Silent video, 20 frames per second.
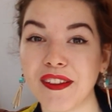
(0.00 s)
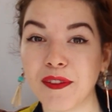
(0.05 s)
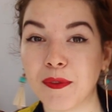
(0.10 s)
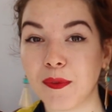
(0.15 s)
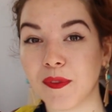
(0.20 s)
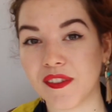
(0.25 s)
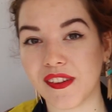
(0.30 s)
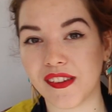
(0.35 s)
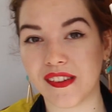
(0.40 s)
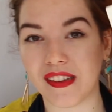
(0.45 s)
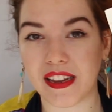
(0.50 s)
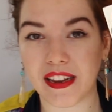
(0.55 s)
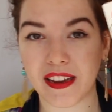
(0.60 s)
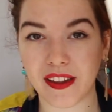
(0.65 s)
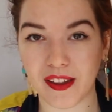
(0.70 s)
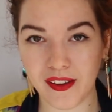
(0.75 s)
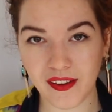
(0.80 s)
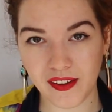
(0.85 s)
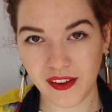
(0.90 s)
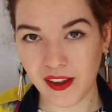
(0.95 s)
this was just
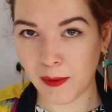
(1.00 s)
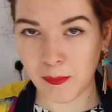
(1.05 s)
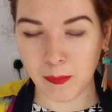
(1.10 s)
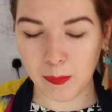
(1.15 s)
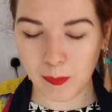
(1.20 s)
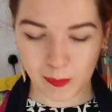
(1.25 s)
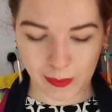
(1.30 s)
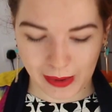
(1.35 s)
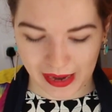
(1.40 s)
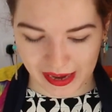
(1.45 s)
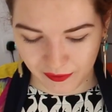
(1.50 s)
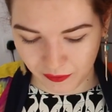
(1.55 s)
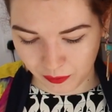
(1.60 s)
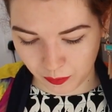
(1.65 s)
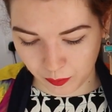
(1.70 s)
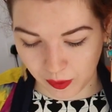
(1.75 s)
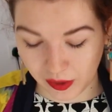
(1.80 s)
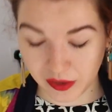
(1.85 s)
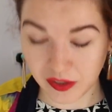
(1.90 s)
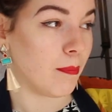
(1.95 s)
like a
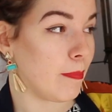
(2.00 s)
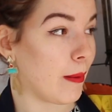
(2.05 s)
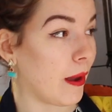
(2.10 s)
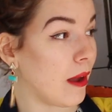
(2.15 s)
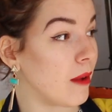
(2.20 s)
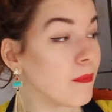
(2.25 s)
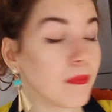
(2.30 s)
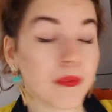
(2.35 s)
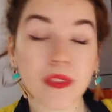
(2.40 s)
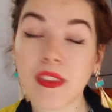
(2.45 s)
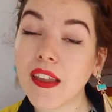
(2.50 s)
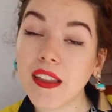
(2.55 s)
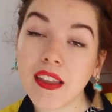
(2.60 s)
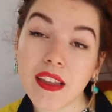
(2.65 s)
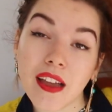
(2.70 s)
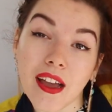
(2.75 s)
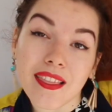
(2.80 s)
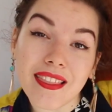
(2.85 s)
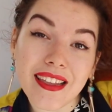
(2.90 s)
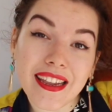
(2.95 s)
playful one, but
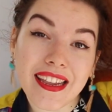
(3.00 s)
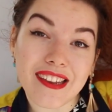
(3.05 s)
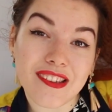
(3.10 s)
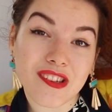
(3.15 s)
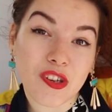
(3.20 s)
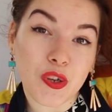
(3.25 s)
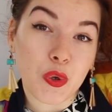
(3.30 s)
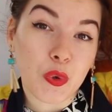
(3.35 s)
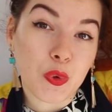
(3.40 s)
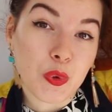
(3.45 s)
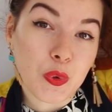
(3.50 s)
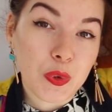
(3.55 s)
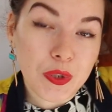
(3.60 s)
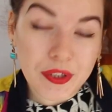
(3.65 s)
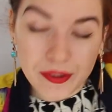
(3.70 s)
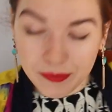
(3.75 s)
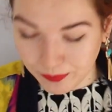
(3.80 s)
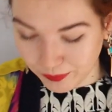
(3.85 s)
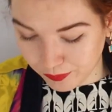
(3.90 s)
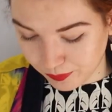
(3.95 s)
I think it's
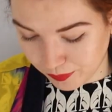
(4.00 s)
cool.